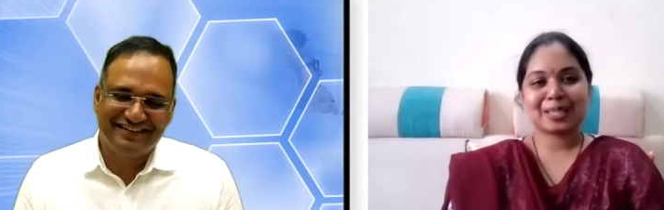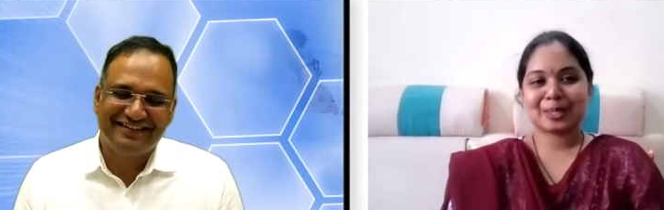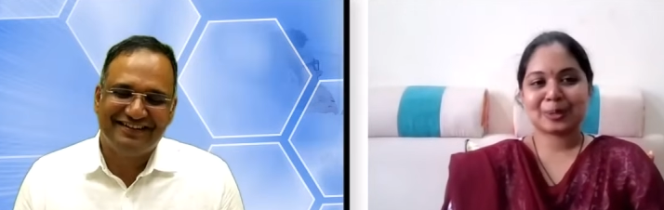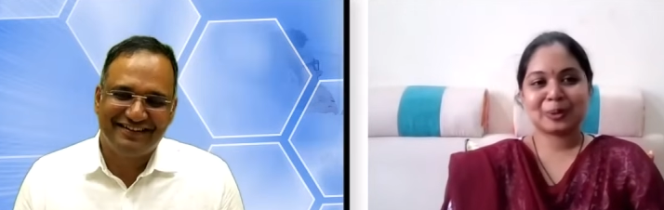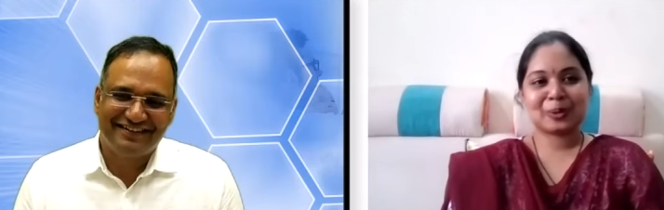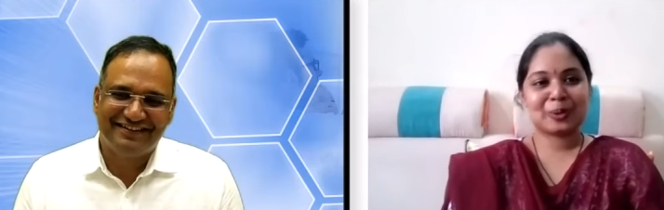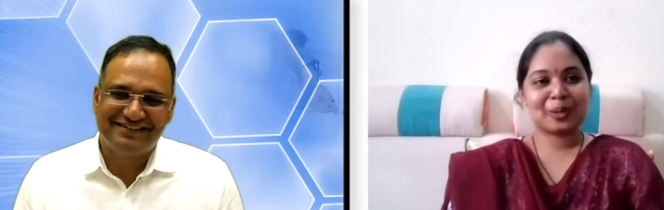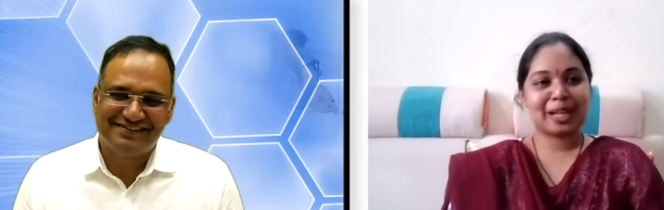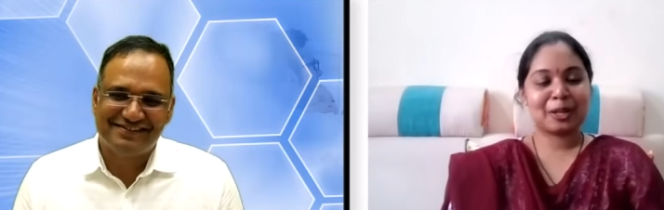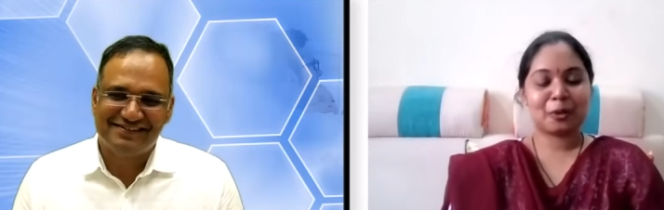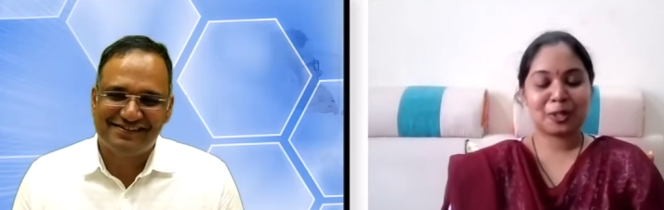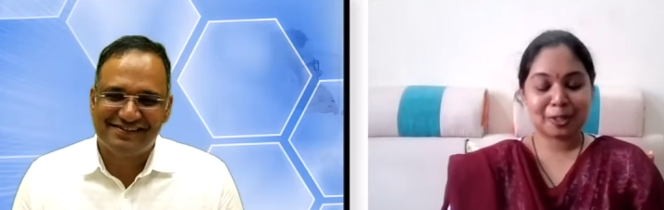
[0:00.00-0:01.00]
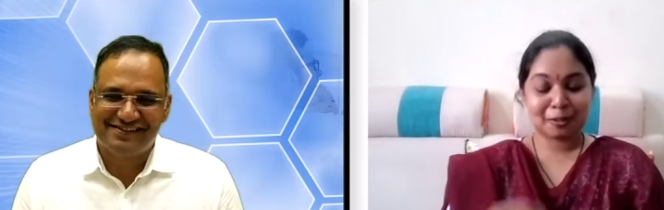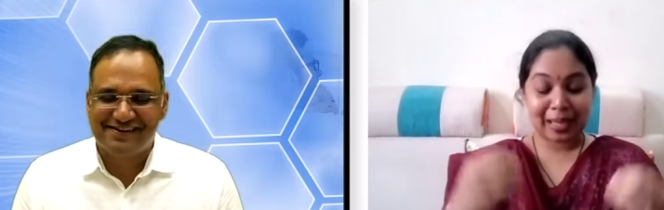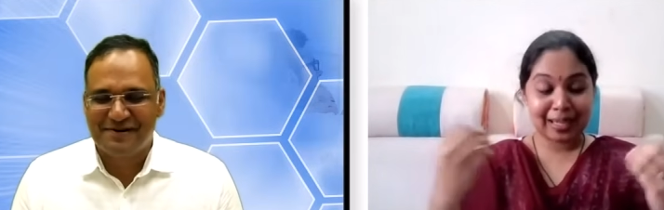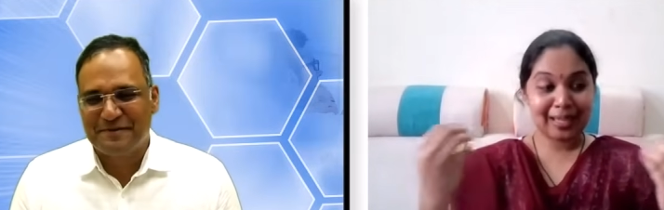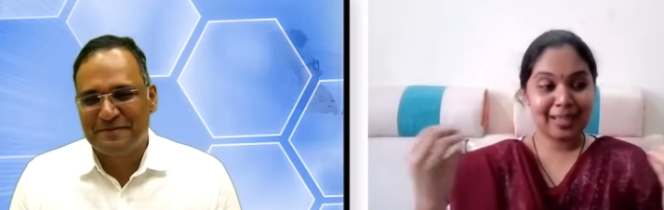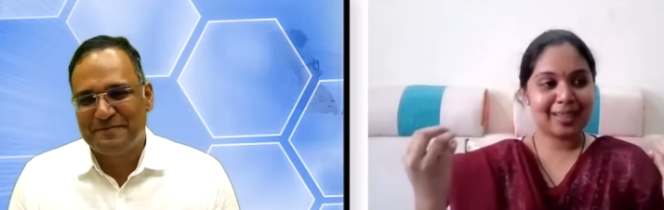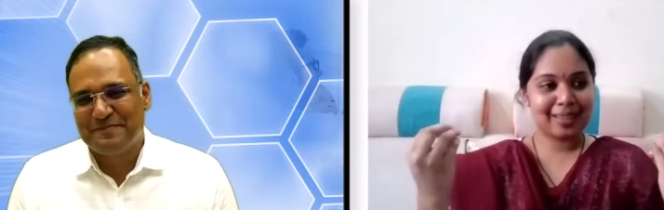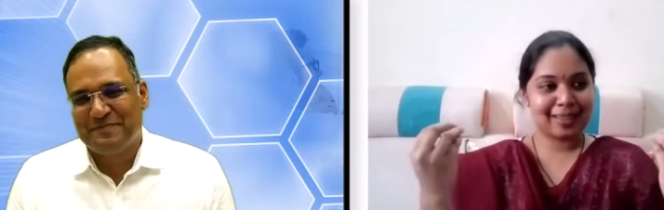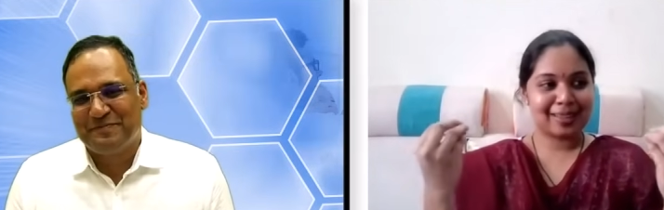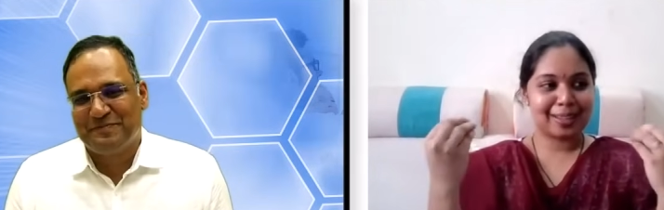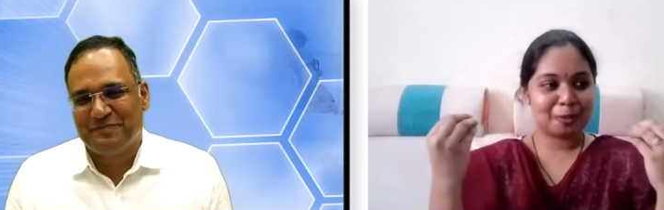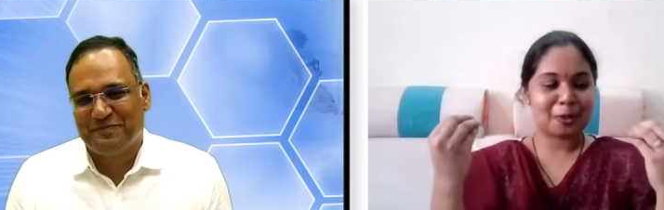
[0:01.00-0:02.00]
Speaker 1: So it was a
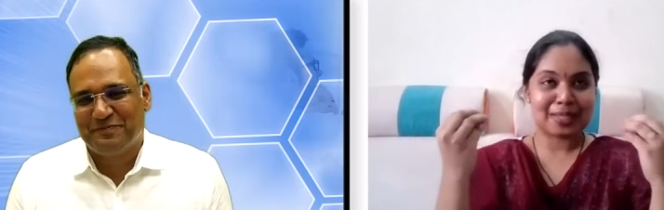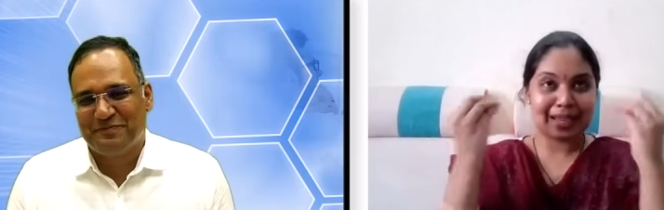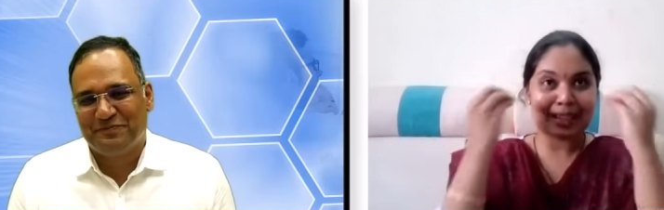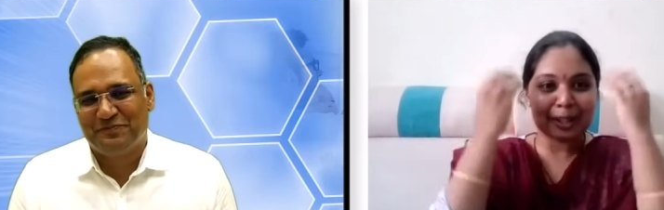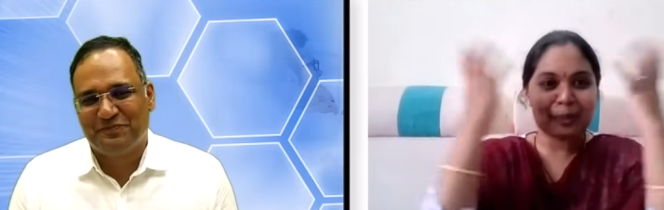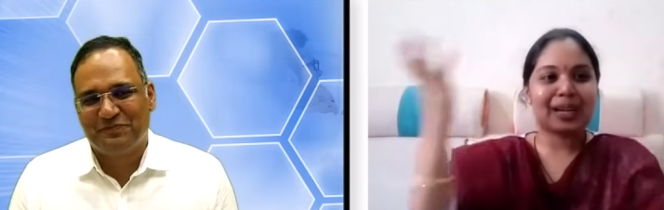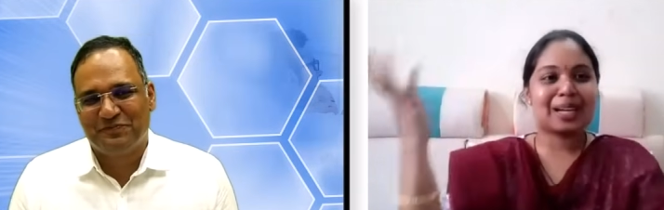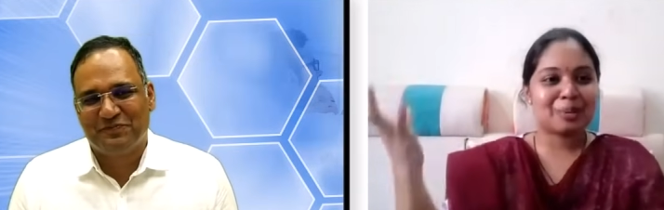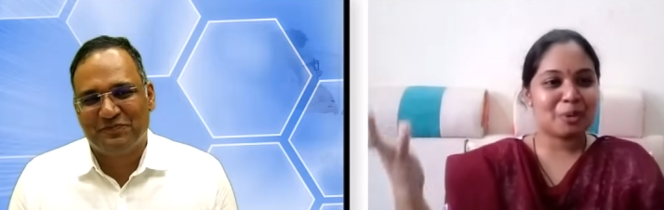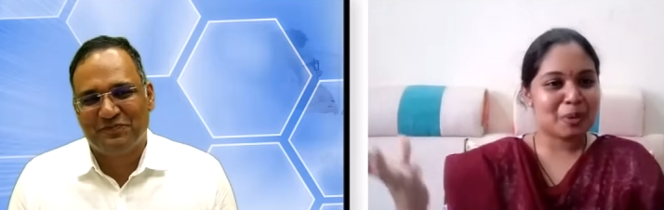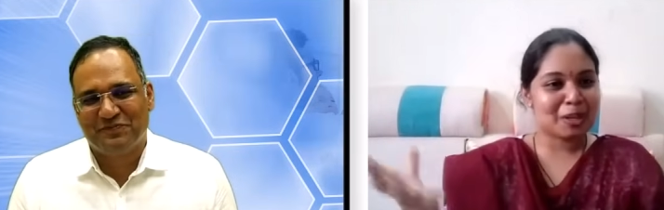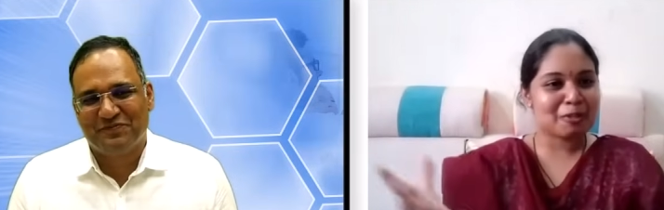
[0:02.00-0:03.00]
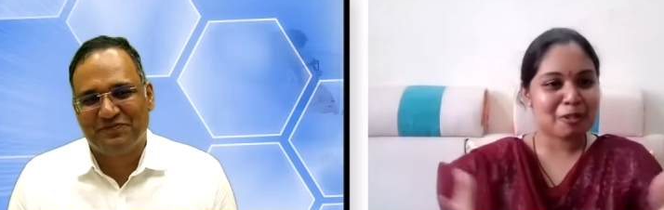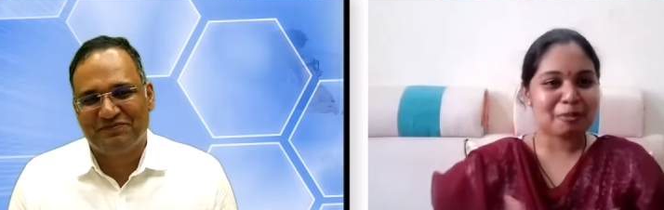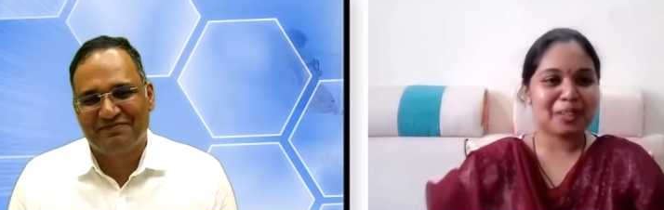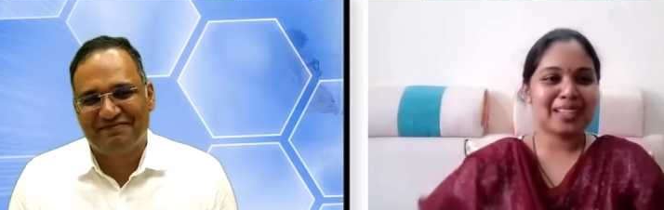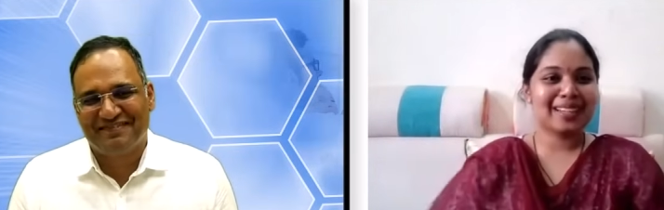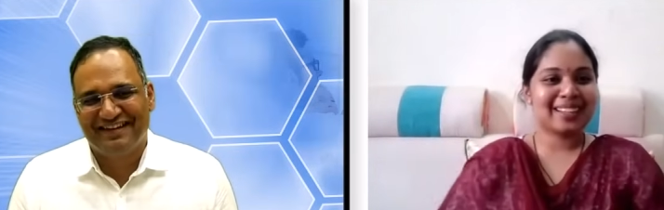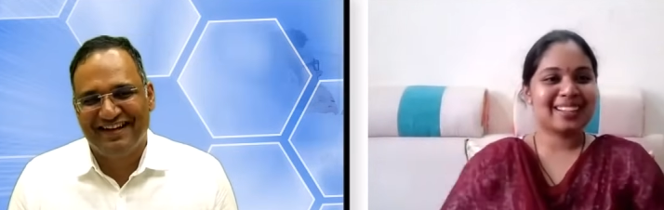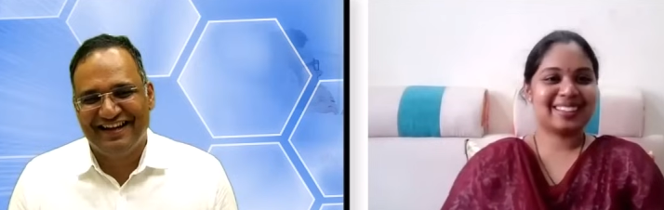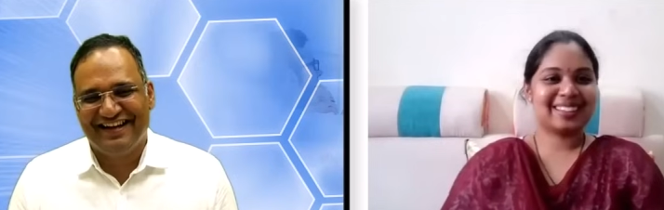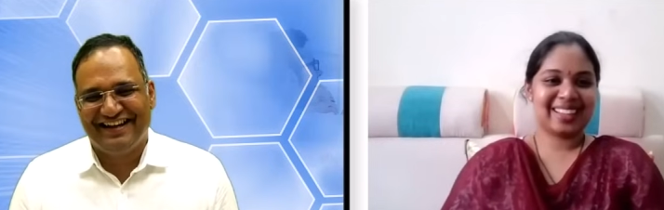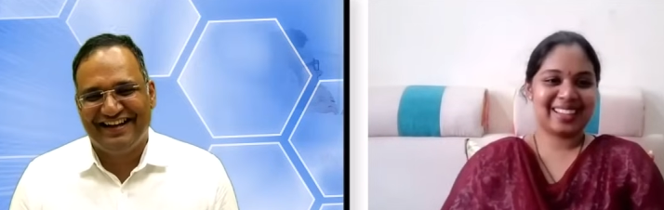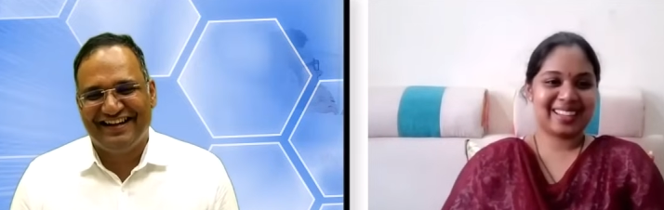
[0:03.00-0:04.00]
very, it was like a eureka moment for me
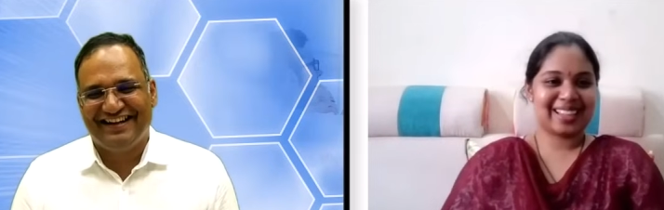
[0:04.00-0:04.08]
in the